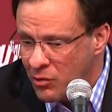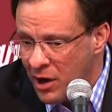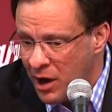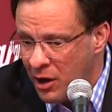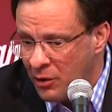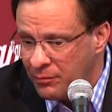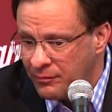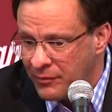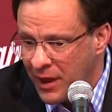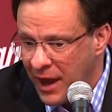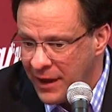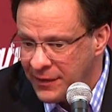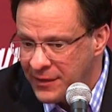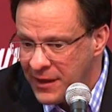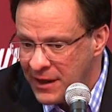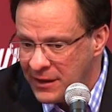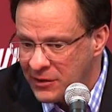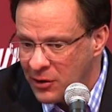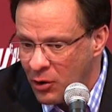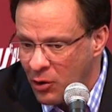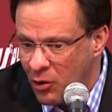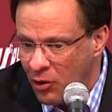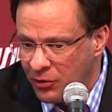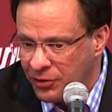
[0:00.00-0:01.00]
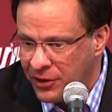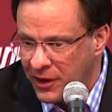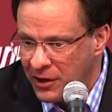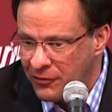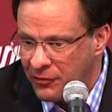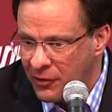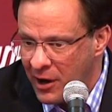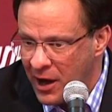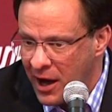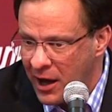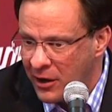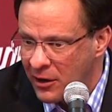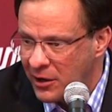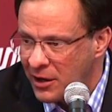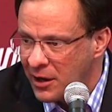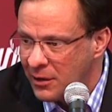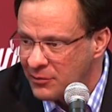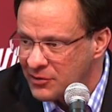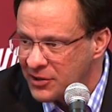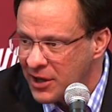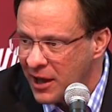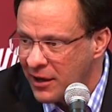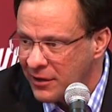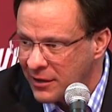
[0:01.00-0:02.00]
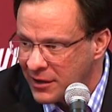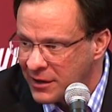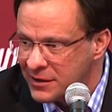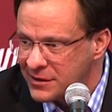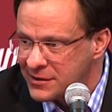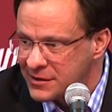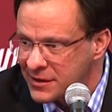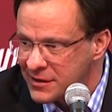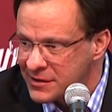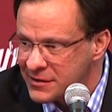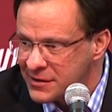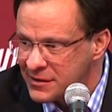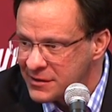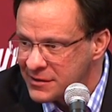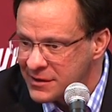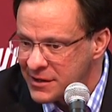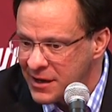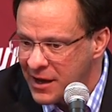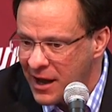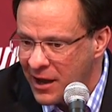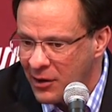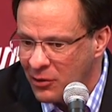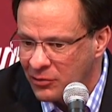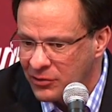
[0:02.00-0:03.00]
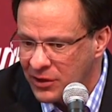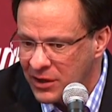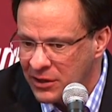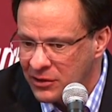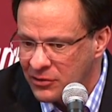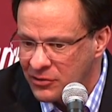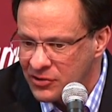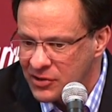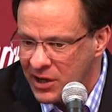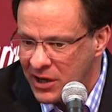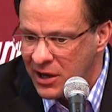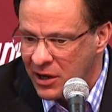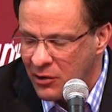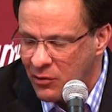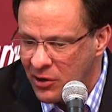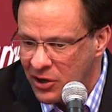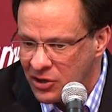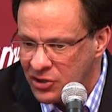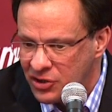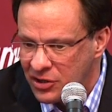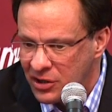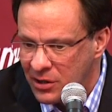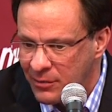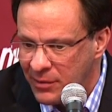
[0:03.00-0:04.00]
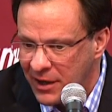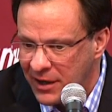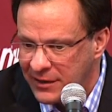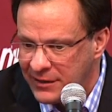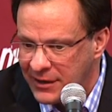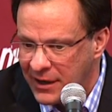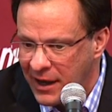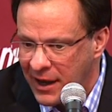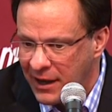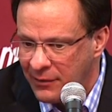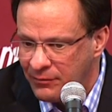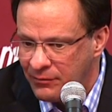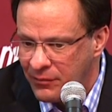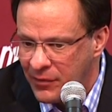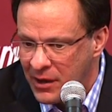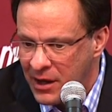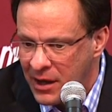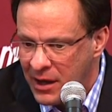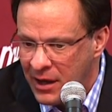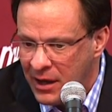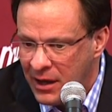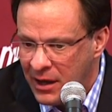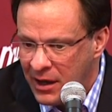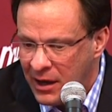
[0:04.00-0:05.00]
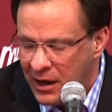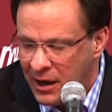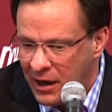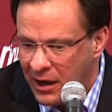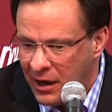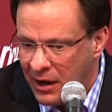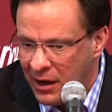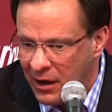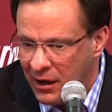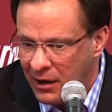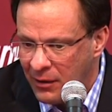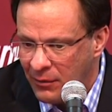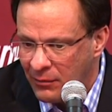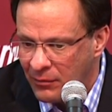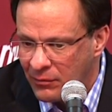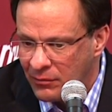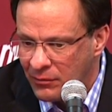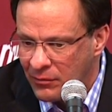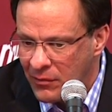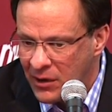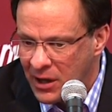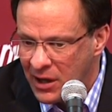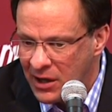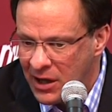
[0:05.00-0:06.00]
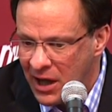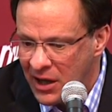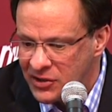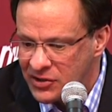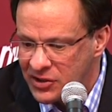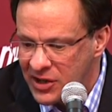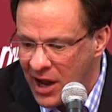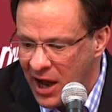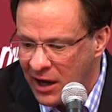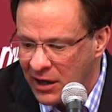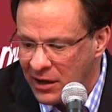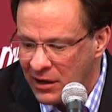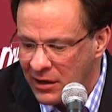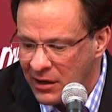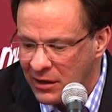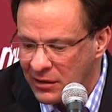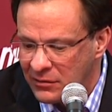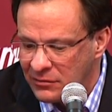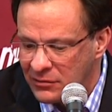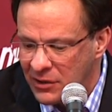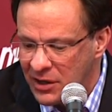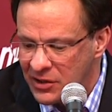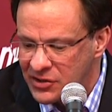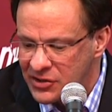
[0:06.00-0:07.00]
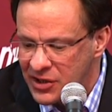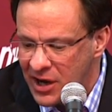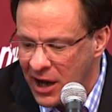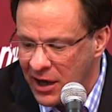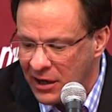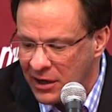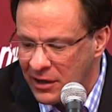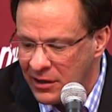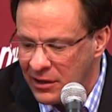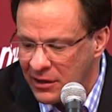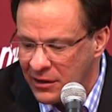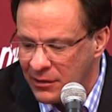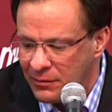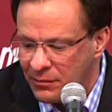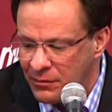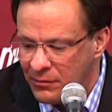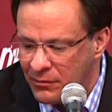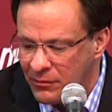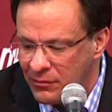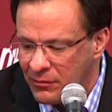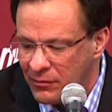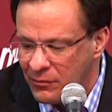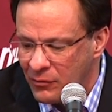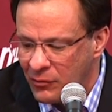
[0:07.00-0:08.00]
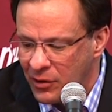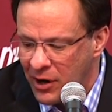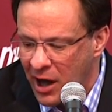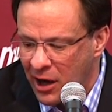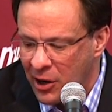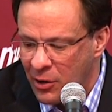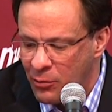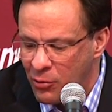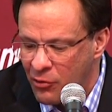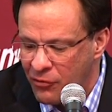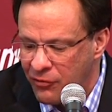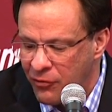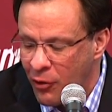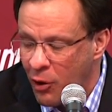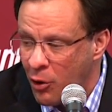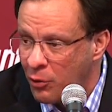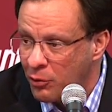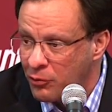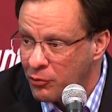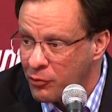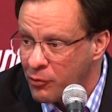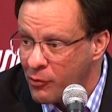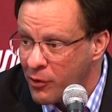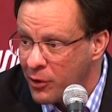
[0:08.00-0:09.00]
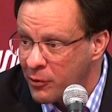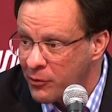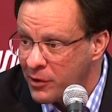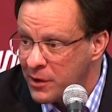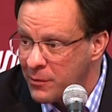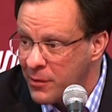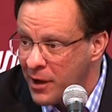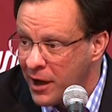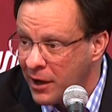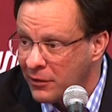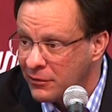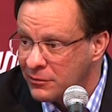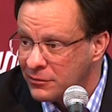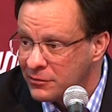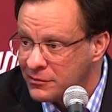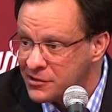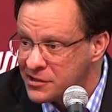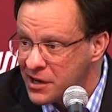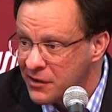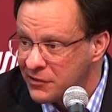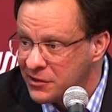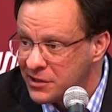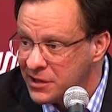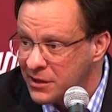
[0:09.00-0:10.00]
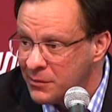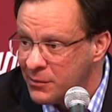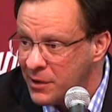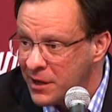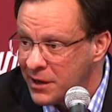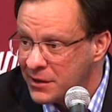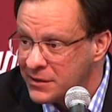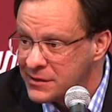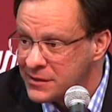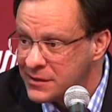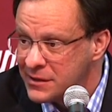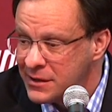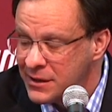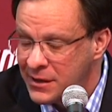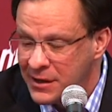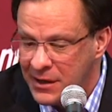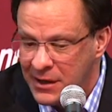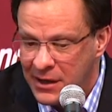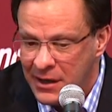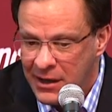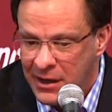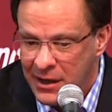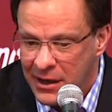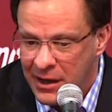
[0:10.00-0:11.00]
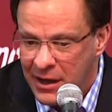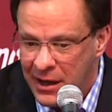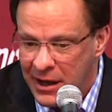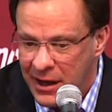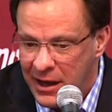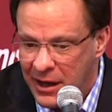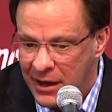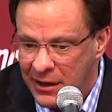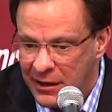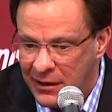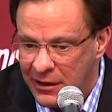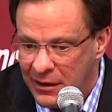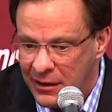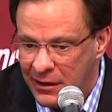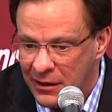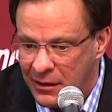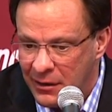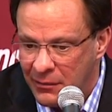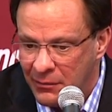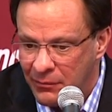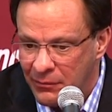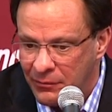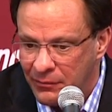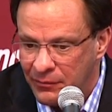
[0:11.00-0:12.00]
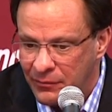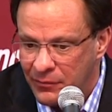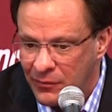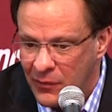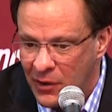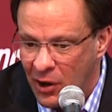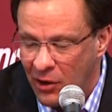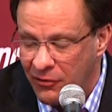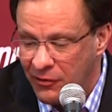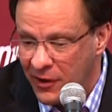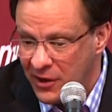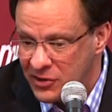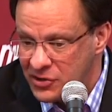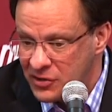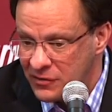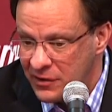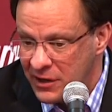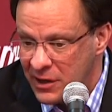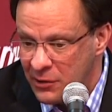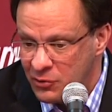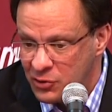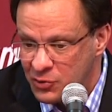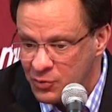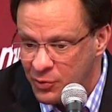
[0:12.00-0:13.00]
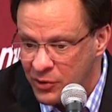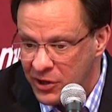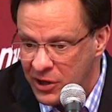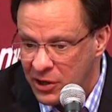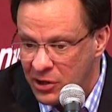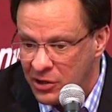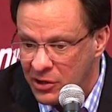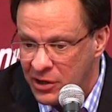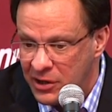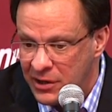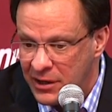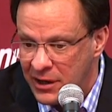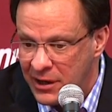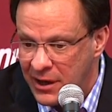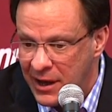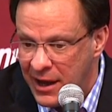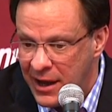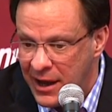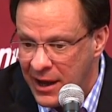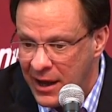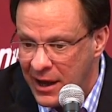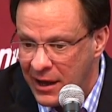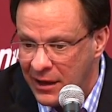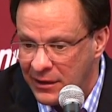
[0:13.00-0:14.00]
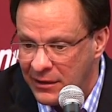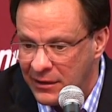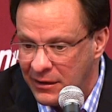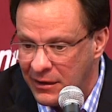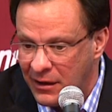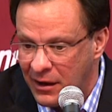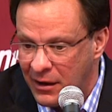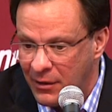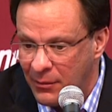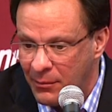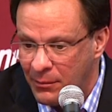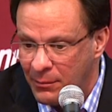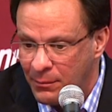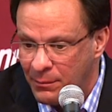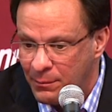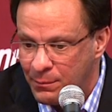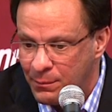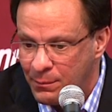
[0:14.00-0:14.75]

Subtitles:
Well, I think the whole thing for Hunter comes down to consistency. I don't think there's question about that. We're not going to move forward with one rebound, 17 minutes. And offensively, he was pretty good. And